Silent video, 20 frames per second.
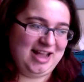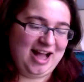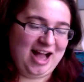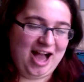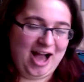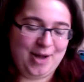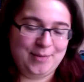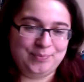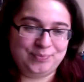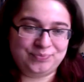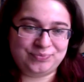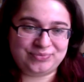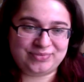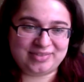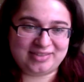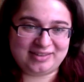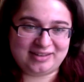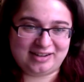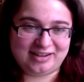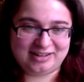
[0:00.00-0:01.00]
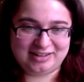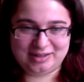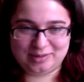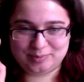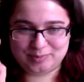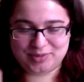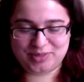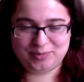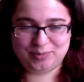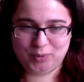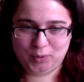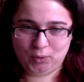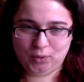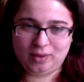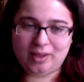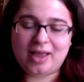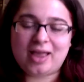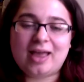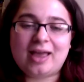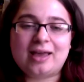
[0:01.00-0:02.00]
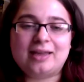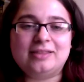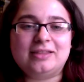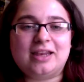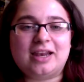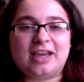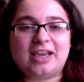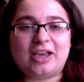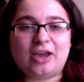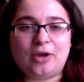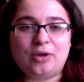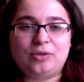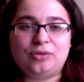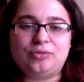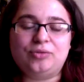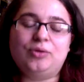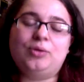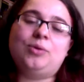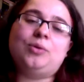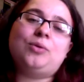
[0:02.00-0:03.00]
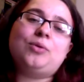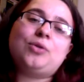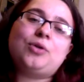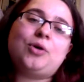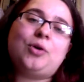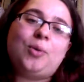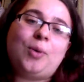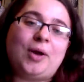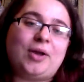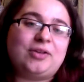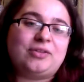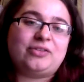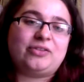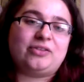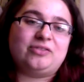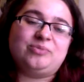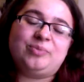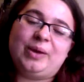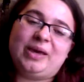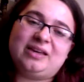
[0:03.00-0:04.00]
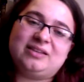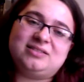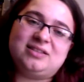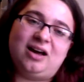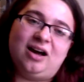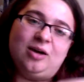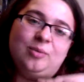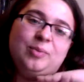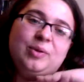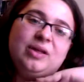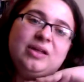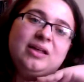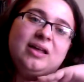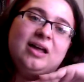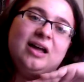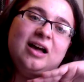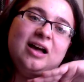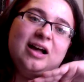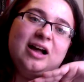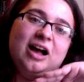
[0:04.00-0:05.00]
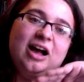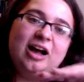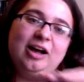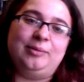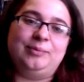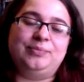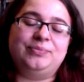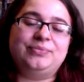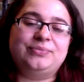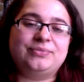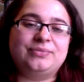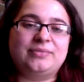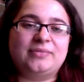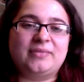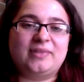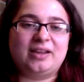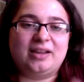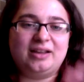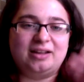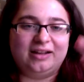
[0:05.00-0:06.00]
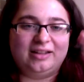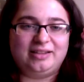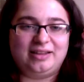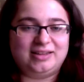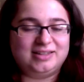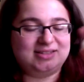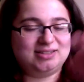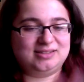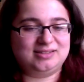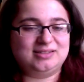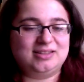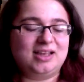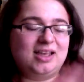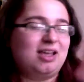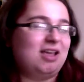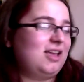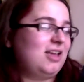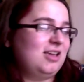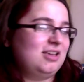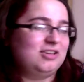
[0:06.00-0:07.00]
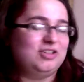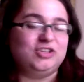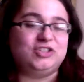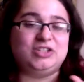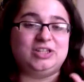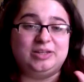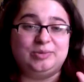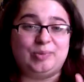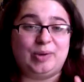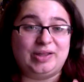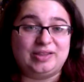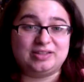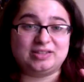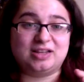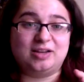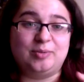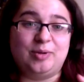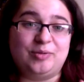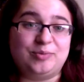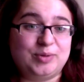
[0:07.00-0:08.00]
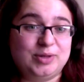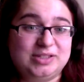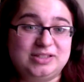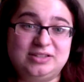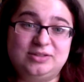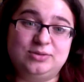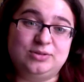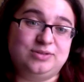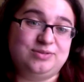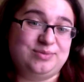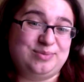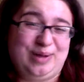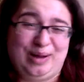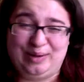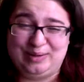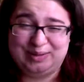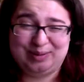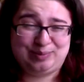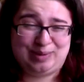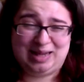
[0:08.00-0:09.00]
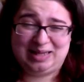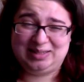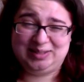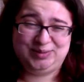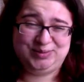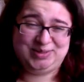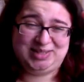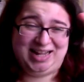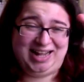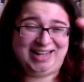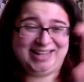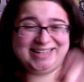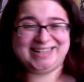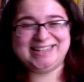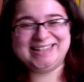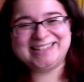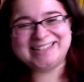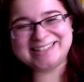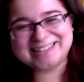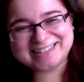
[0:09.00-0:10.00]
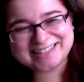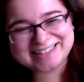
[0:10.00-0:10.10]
I number them all, and then I go through all the quotes I've picked up. That's usually, by the time I've printed all of them out, it's a massive stack.